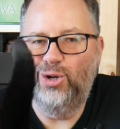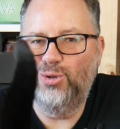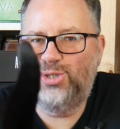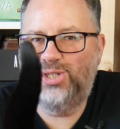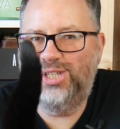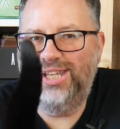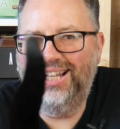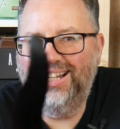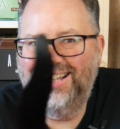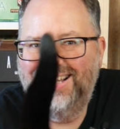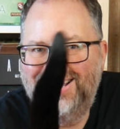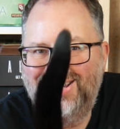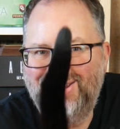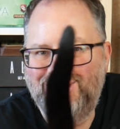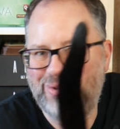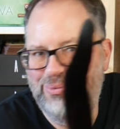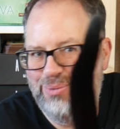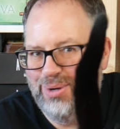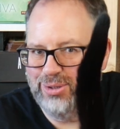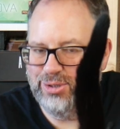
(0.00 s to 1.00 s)

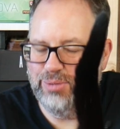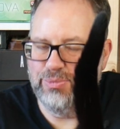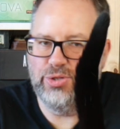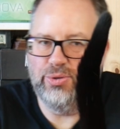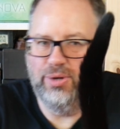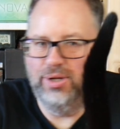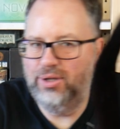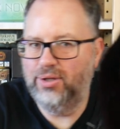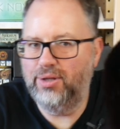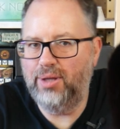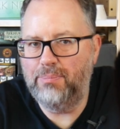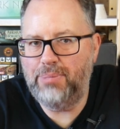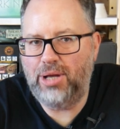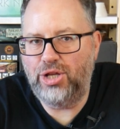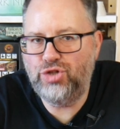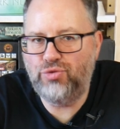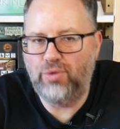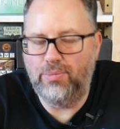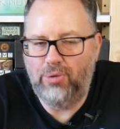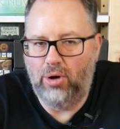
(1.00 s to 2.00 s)
Steelers and welcome to another
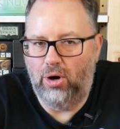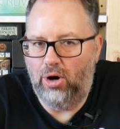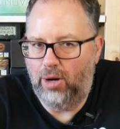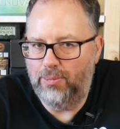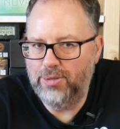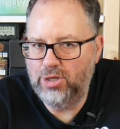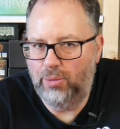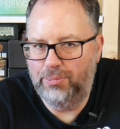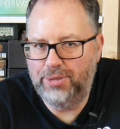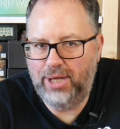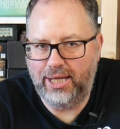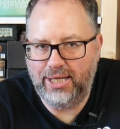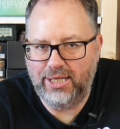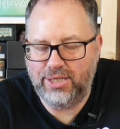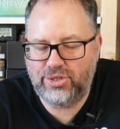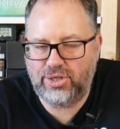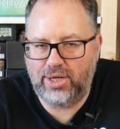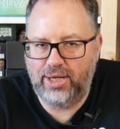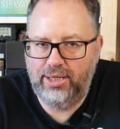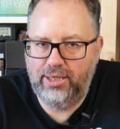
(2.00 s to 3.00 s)
Bench Report hobby
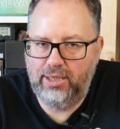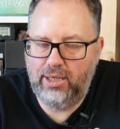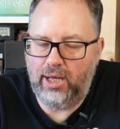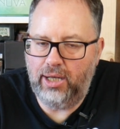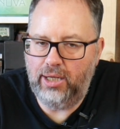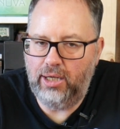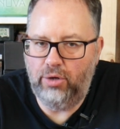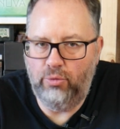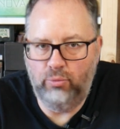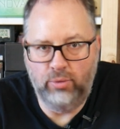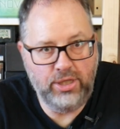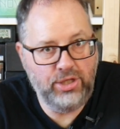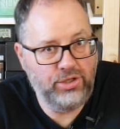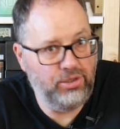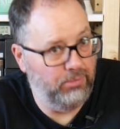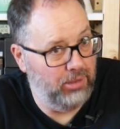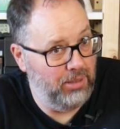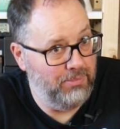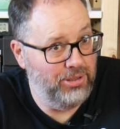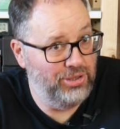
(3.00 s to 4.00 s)
update.
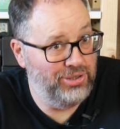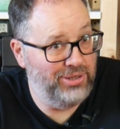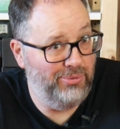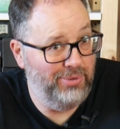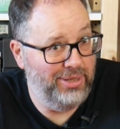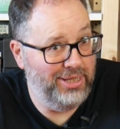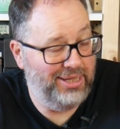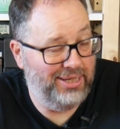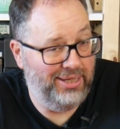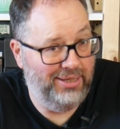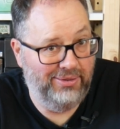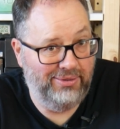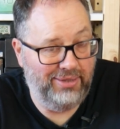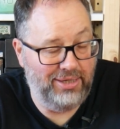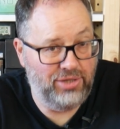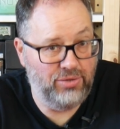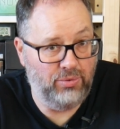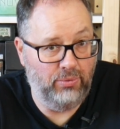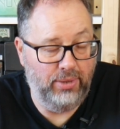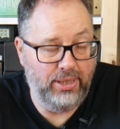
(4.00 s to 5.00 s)
Reasonably busy week
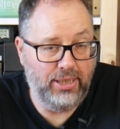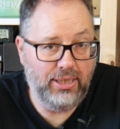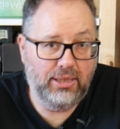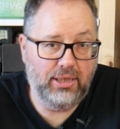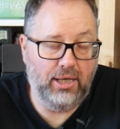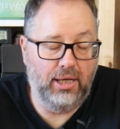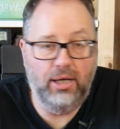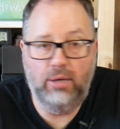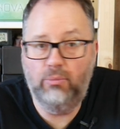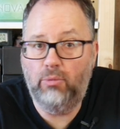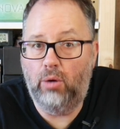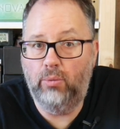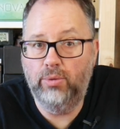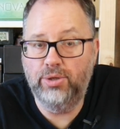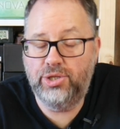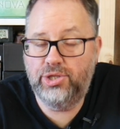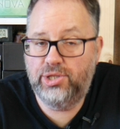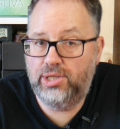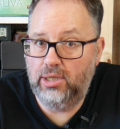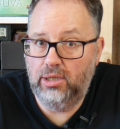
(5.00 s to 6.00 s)
this week. What with
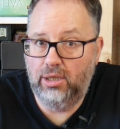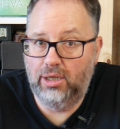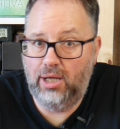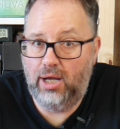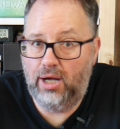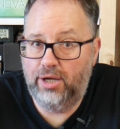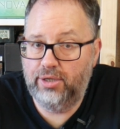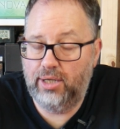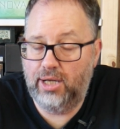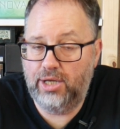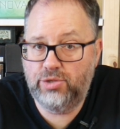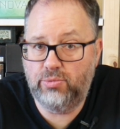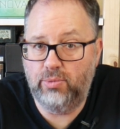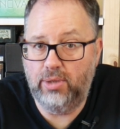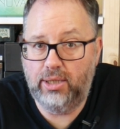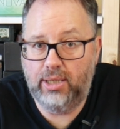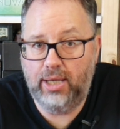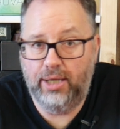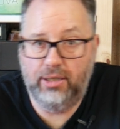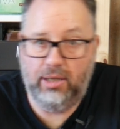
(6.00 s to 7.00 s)
Steelard last
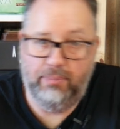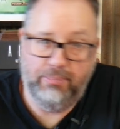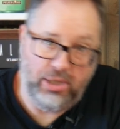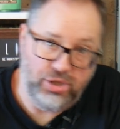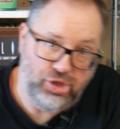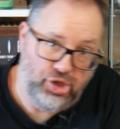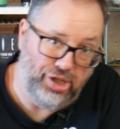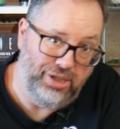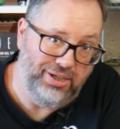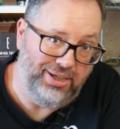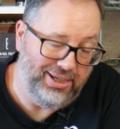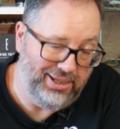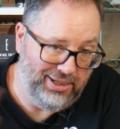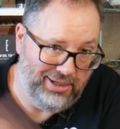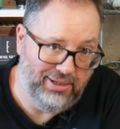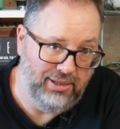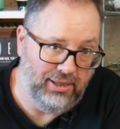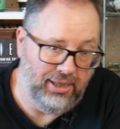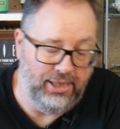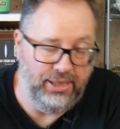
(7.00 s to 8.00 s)
weekend, I mentioned it
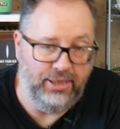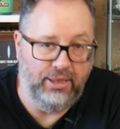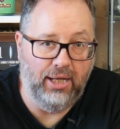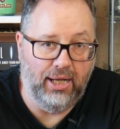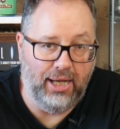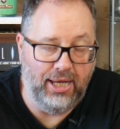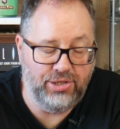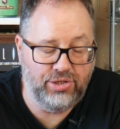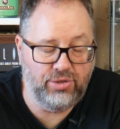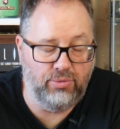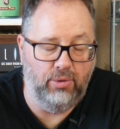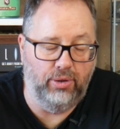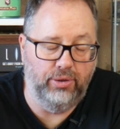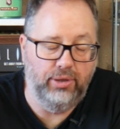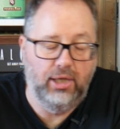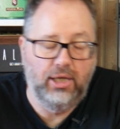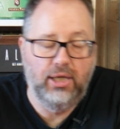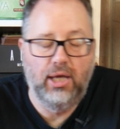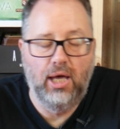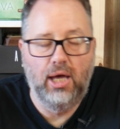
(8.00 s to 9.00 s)
in the last one.
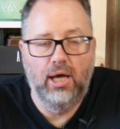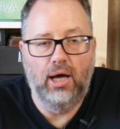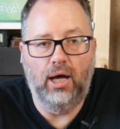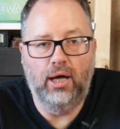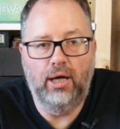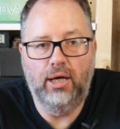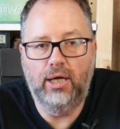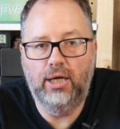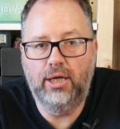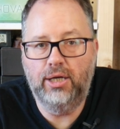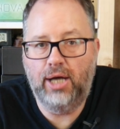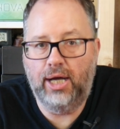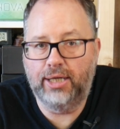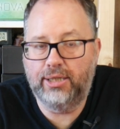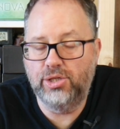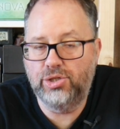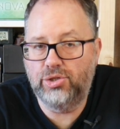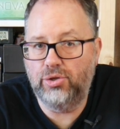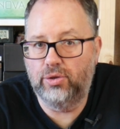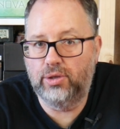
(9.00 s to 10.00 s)
I
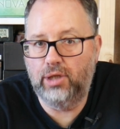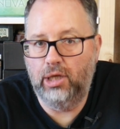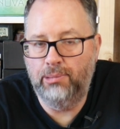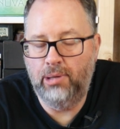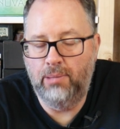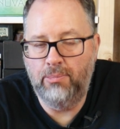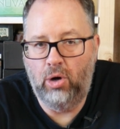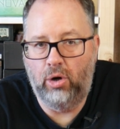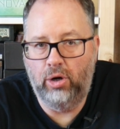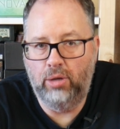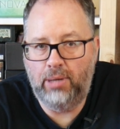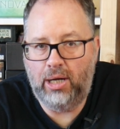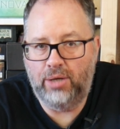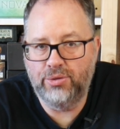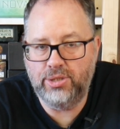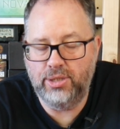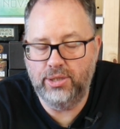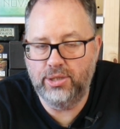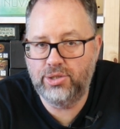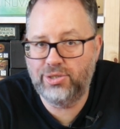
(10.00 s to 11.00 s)
can talk a little bit more
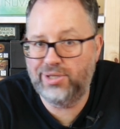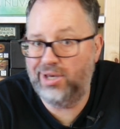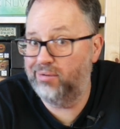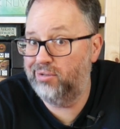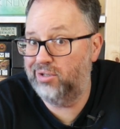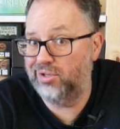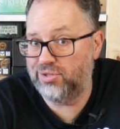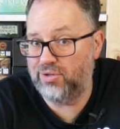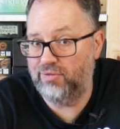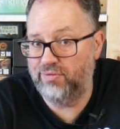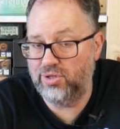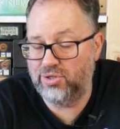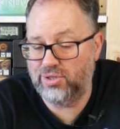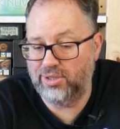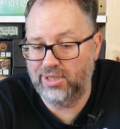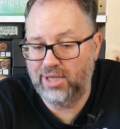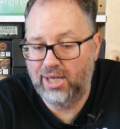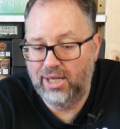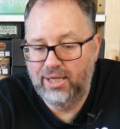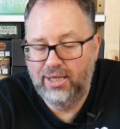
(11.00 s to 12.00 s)
about it this time because
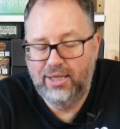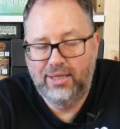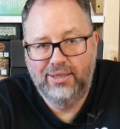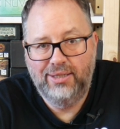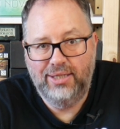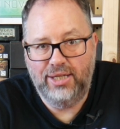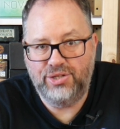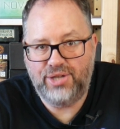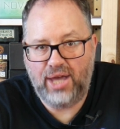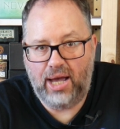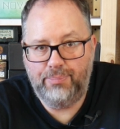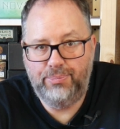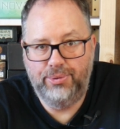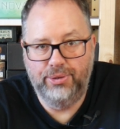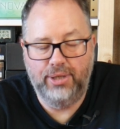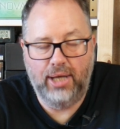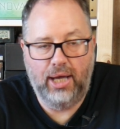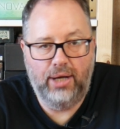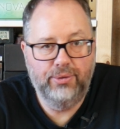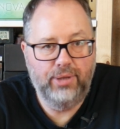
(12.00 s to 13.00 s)
obviously it's
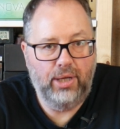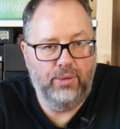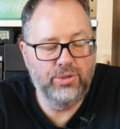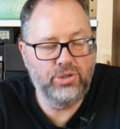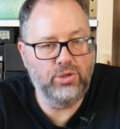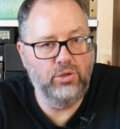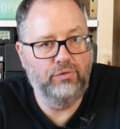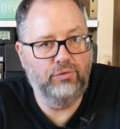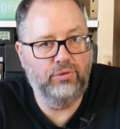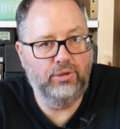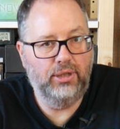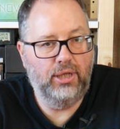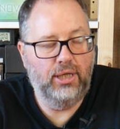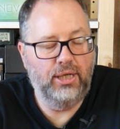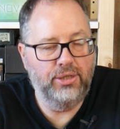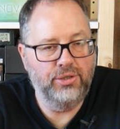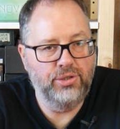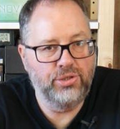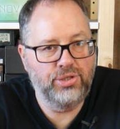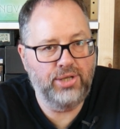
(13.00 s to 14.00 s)
happened now. That was over
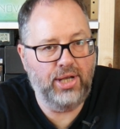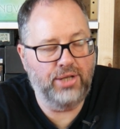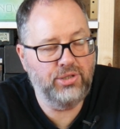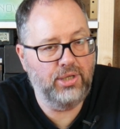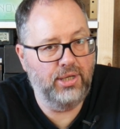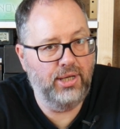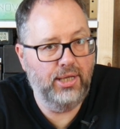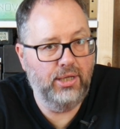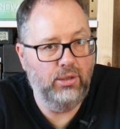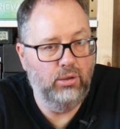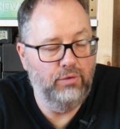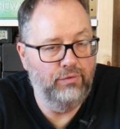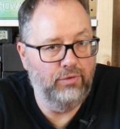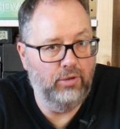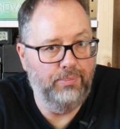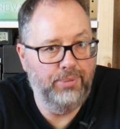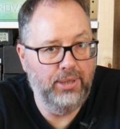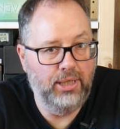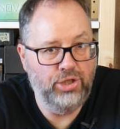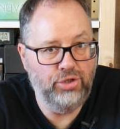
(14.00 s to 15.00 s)
on Saturday over
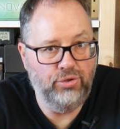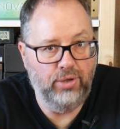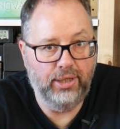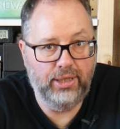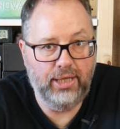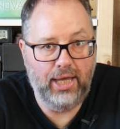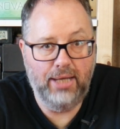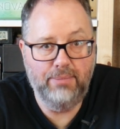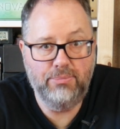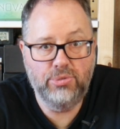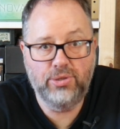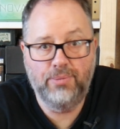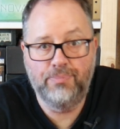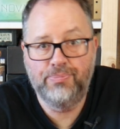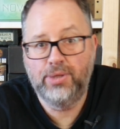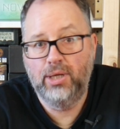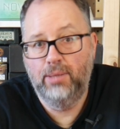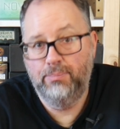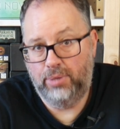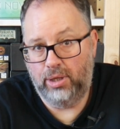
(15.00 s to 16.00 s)
at Patriot Games,
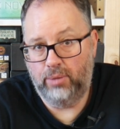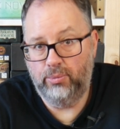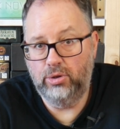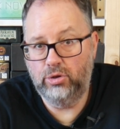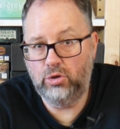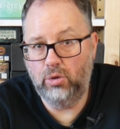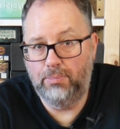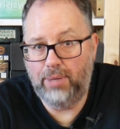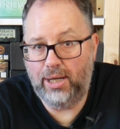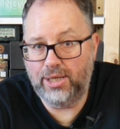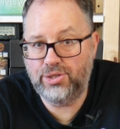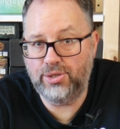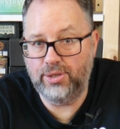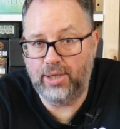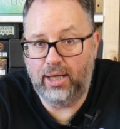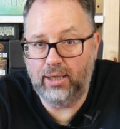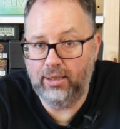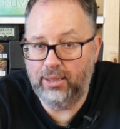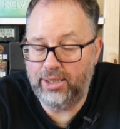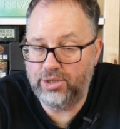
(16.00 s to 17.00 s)
but I will come back to
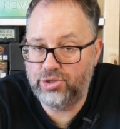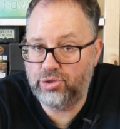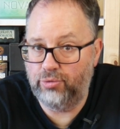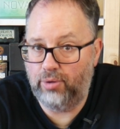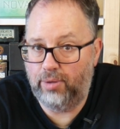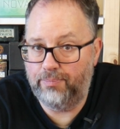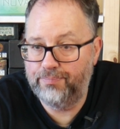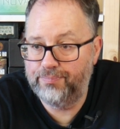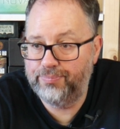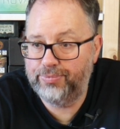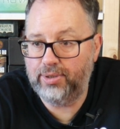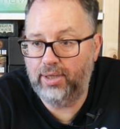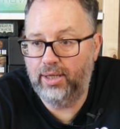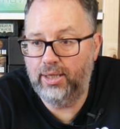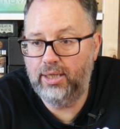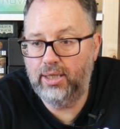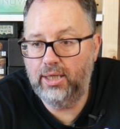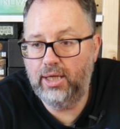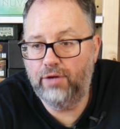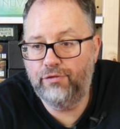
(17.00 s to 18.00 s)
that later on.
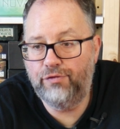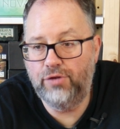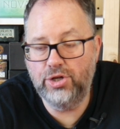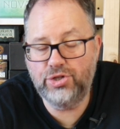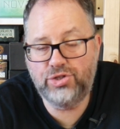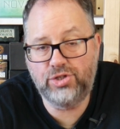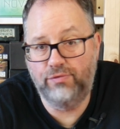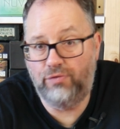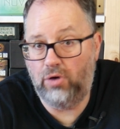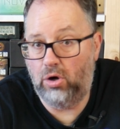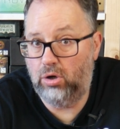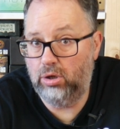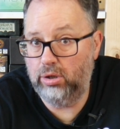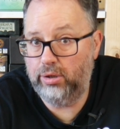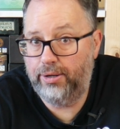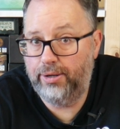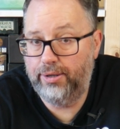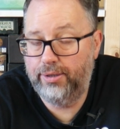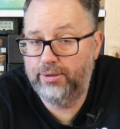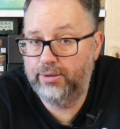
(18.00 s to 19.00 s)
First of
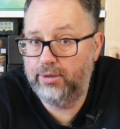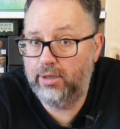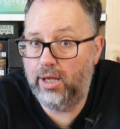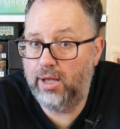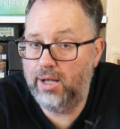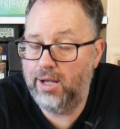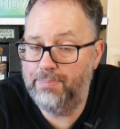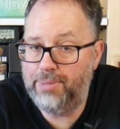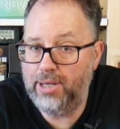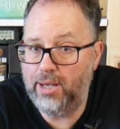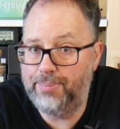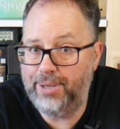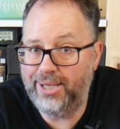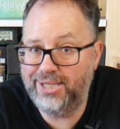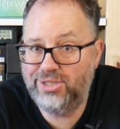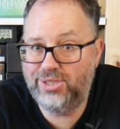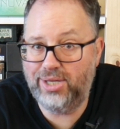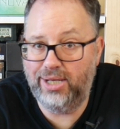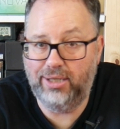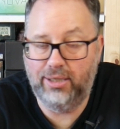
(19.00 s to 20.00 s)
all, a bit of
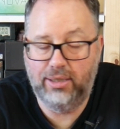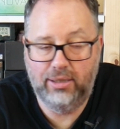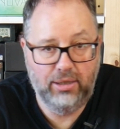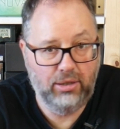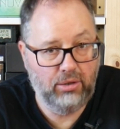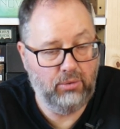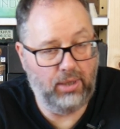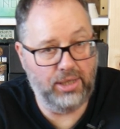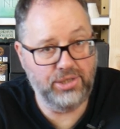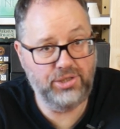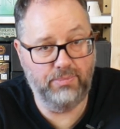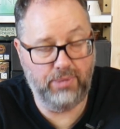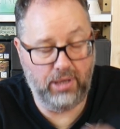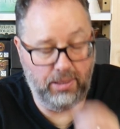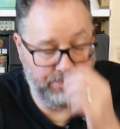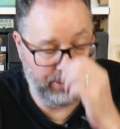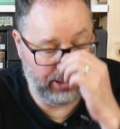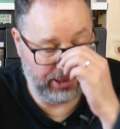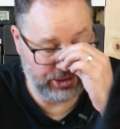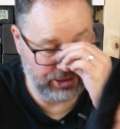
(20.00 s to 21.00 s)
painting. Quite a bit
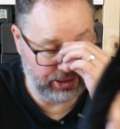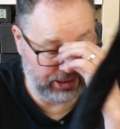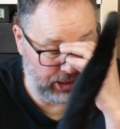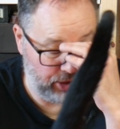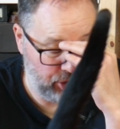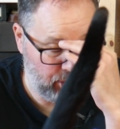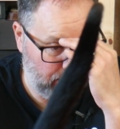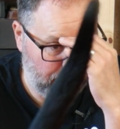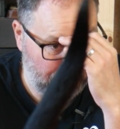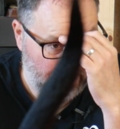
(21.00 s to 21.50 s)
of painting actually.